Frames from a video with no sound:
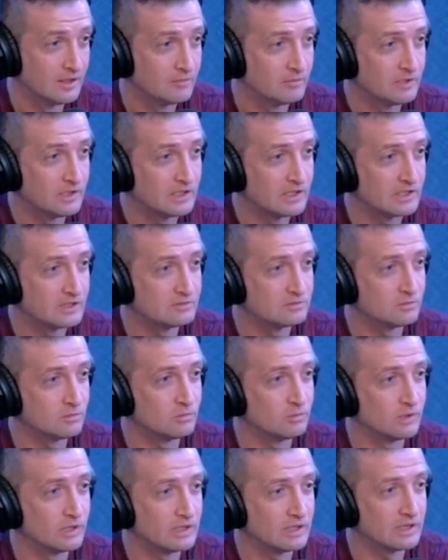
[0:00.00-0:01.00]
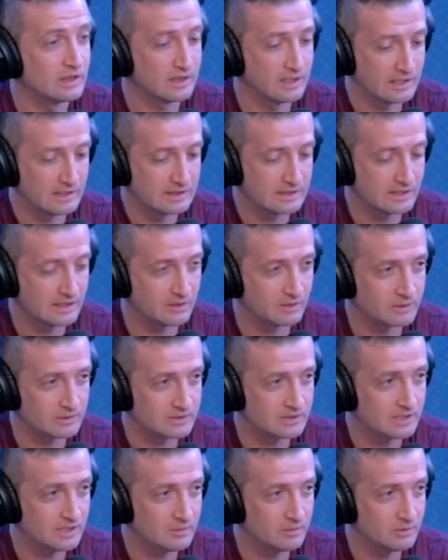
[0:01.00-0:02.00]
Because one of the things I
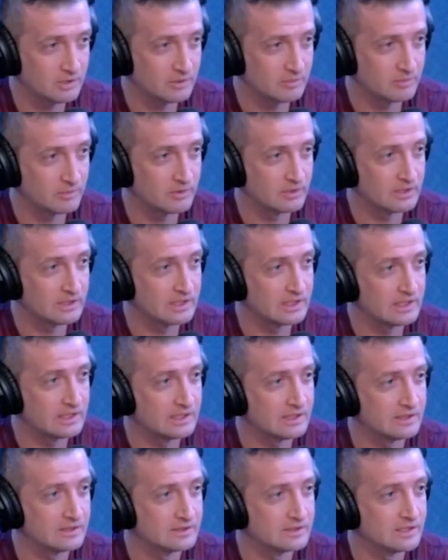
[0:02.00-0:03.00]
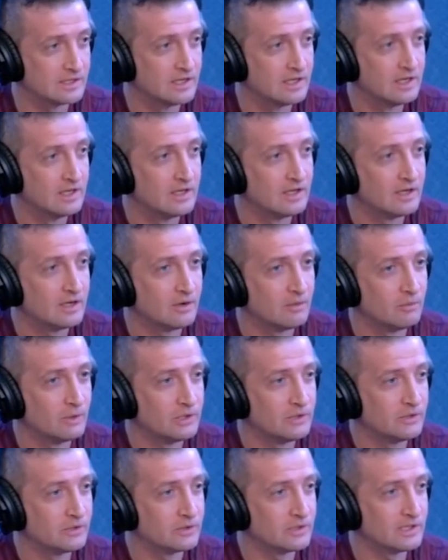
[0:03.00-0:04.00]
always tell people is
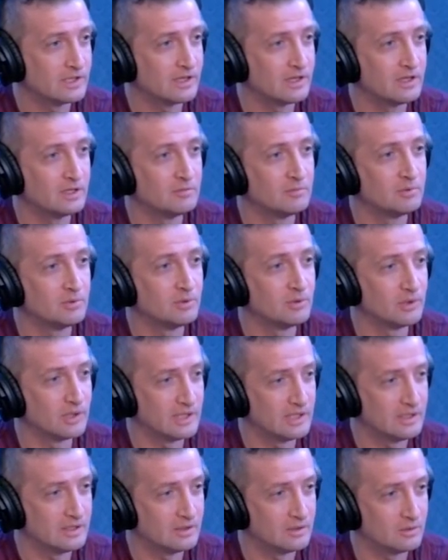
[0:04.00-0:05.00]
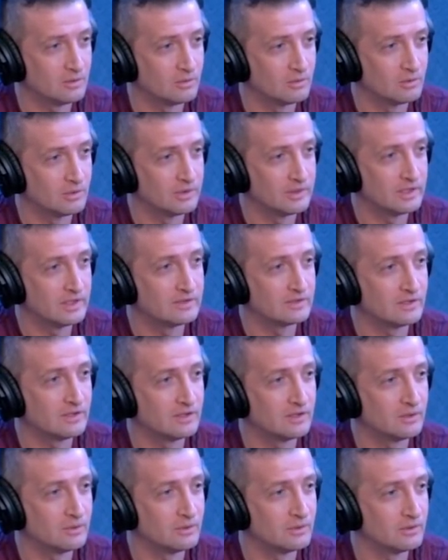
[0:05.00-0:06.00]
when you're like unemployed or things
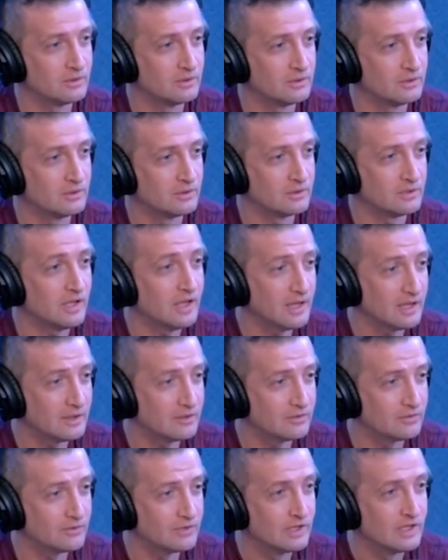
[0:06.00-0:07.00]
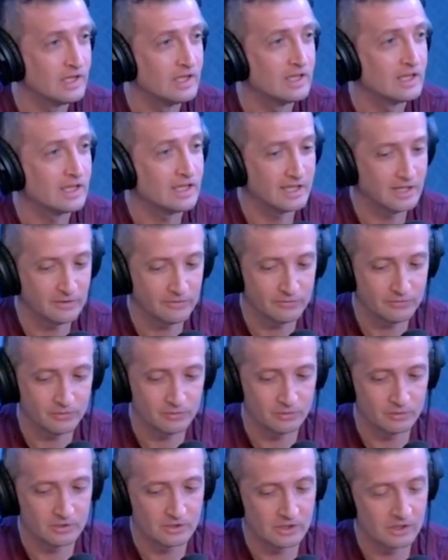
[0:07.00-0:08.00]
aren't going good in your life, if
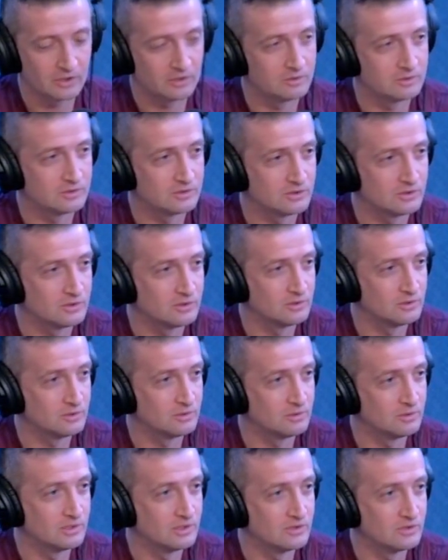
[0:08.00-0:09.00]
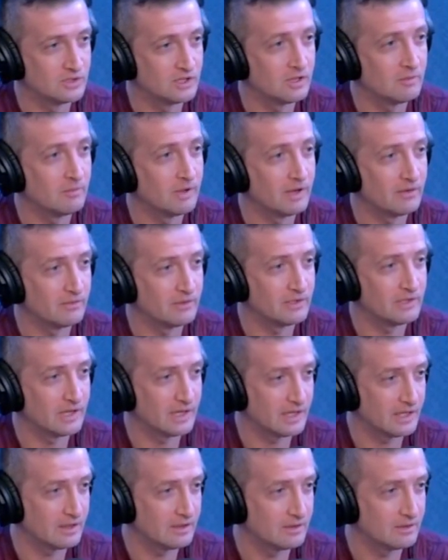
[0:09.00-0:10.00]
you go to the gym every
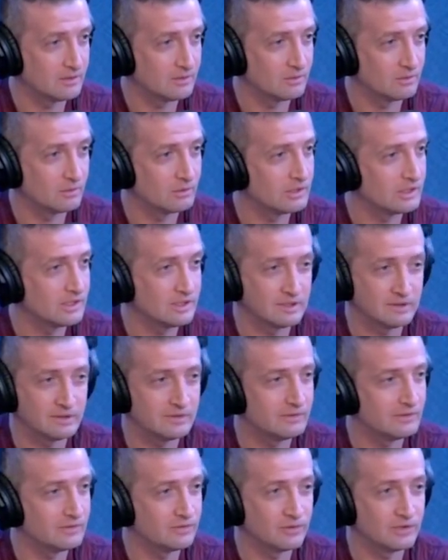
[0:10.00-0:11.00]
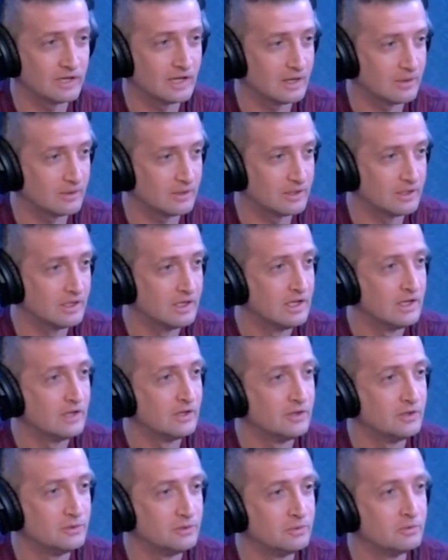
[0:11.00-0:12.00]
day, or even for an hour,
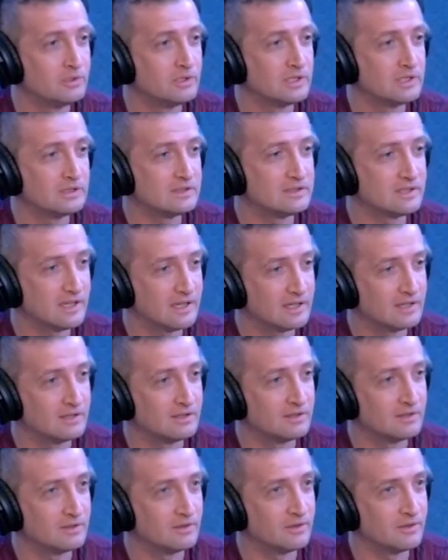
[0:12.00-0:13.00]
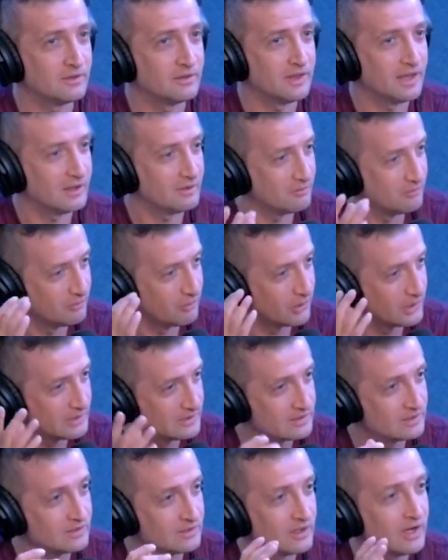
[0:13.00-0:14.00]
you can tell that
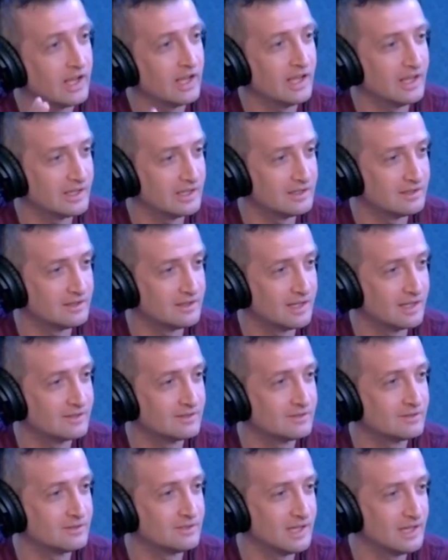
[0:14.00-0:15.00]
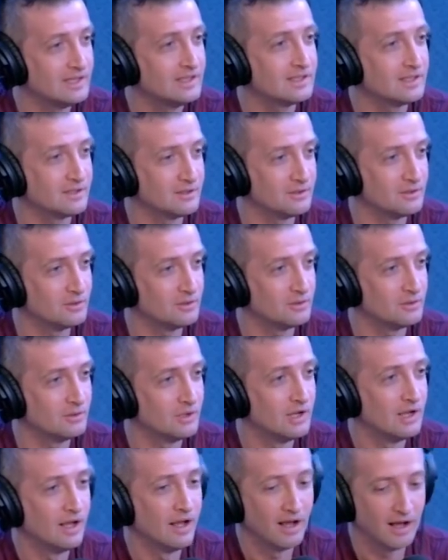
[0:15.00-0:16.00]
voice in your head that's yelling at you,
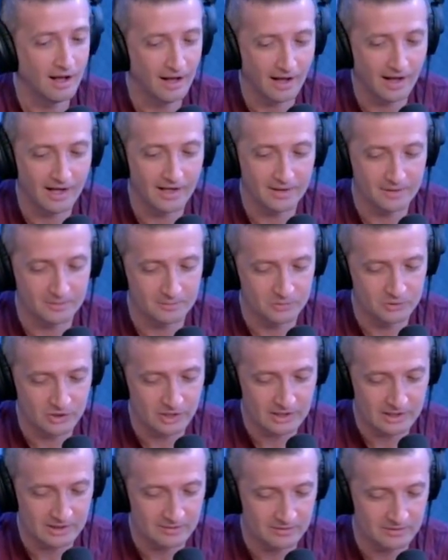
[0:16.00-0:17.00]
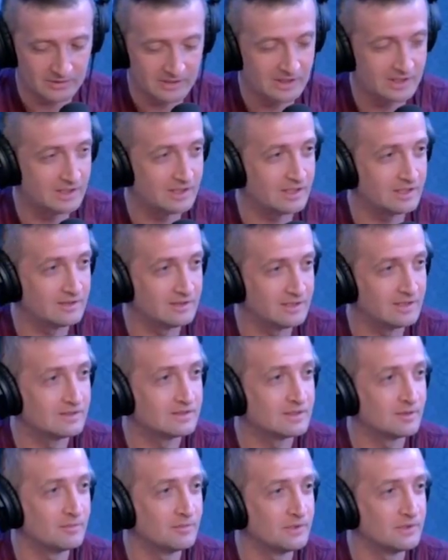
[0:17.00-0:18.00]
I objectively did
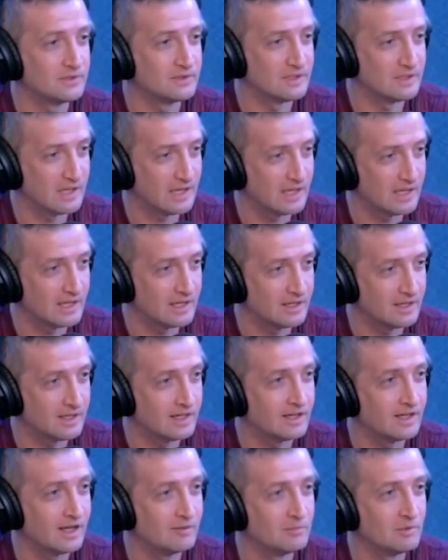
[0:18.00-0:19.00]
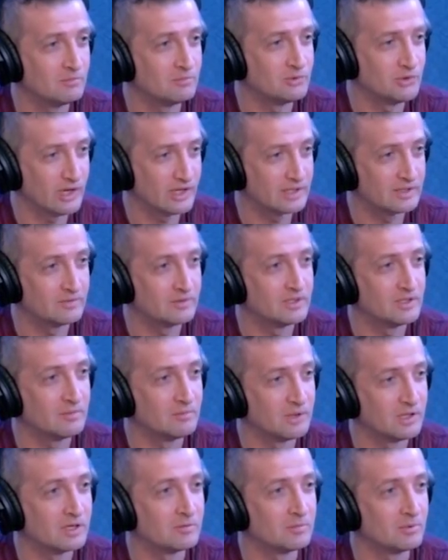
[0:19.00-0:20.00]
something today, and I'm objectively a
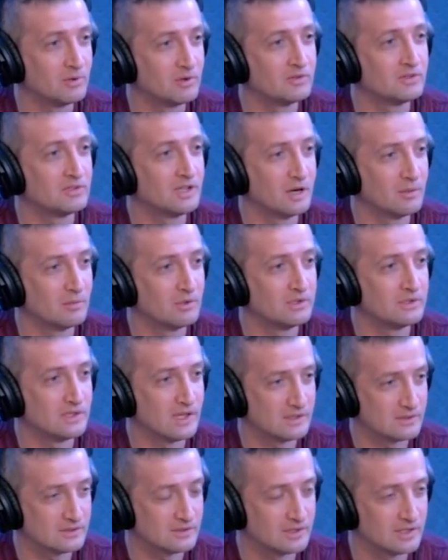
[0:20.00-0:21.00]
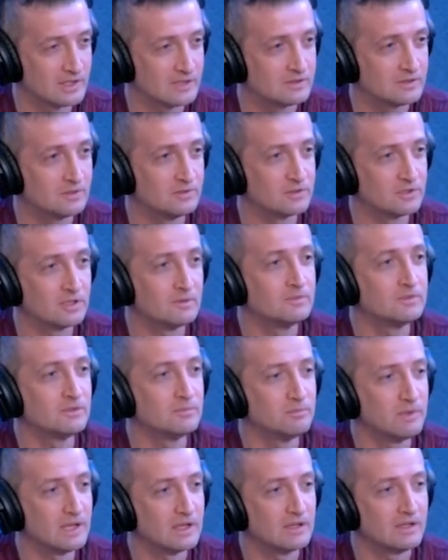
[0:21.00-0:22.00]
better person than I was yesterday. So in terms
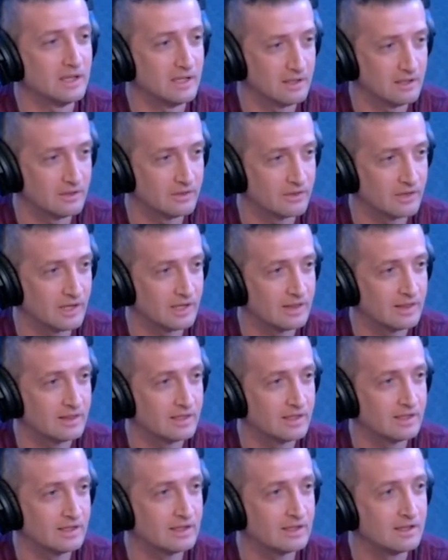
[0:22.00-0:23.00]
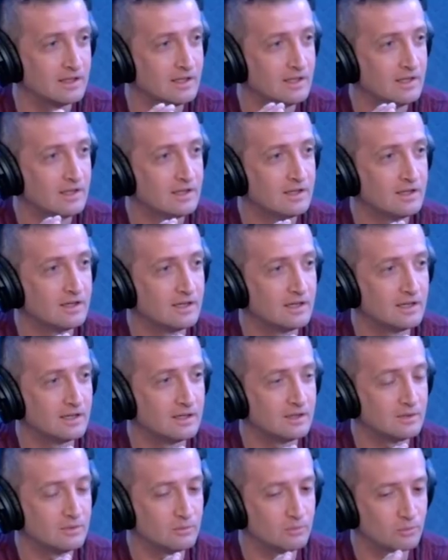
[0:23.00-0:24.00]
of mental health, I think
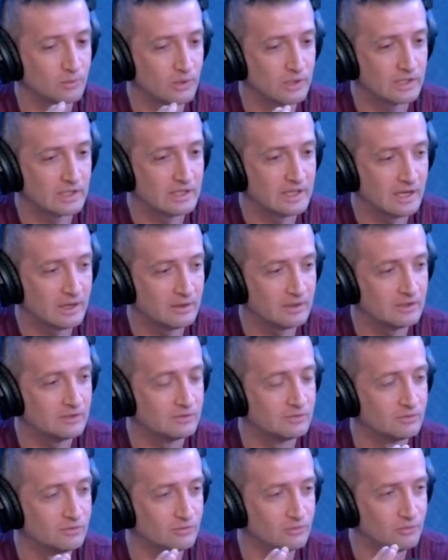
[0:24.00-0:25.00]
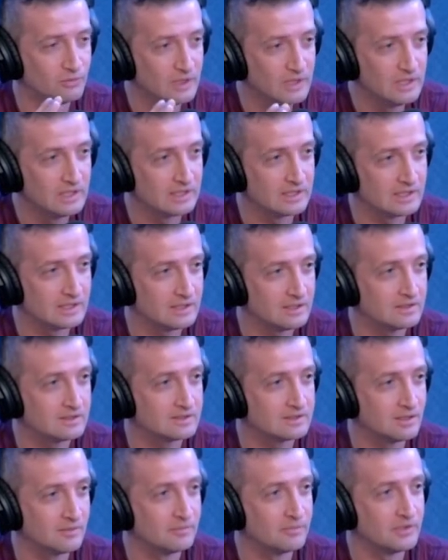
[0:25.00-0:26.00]
working out is really
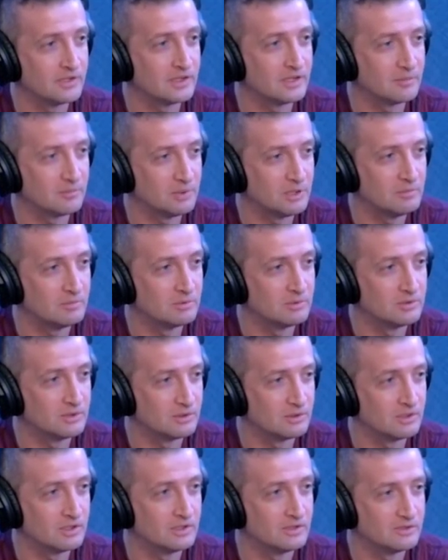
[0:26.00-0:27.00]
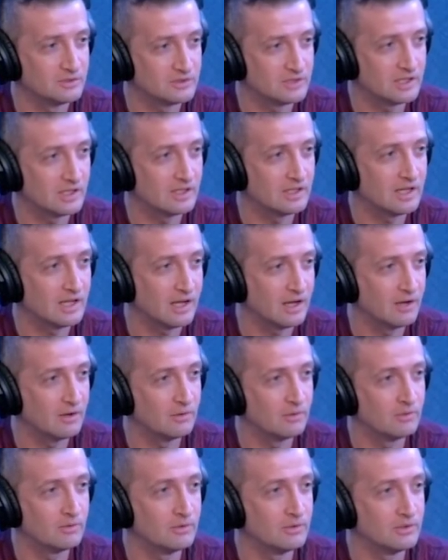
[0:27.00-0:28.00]
something that people don't understand
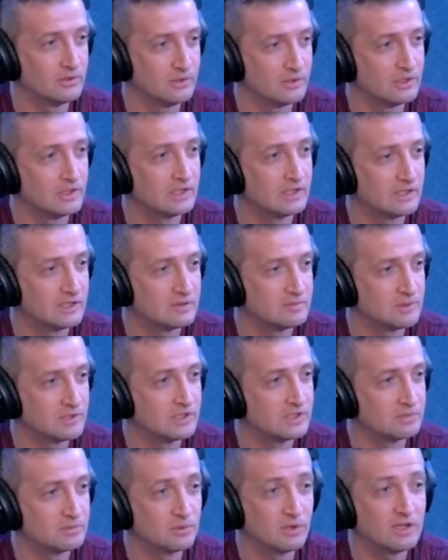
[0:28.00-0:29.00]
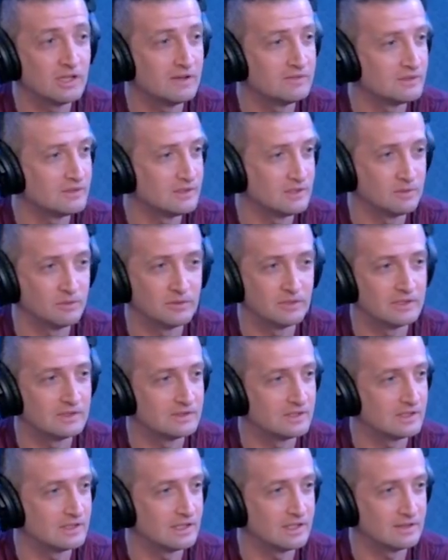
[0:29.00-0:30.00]
how good it is, because we all have to deal with things
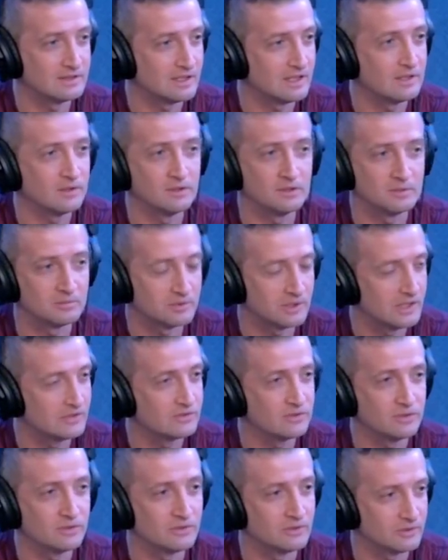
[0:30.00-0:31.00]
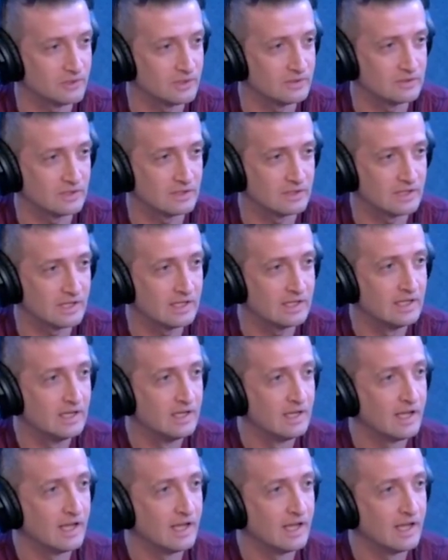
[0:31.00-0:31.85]
like anxiety or depression or things like that.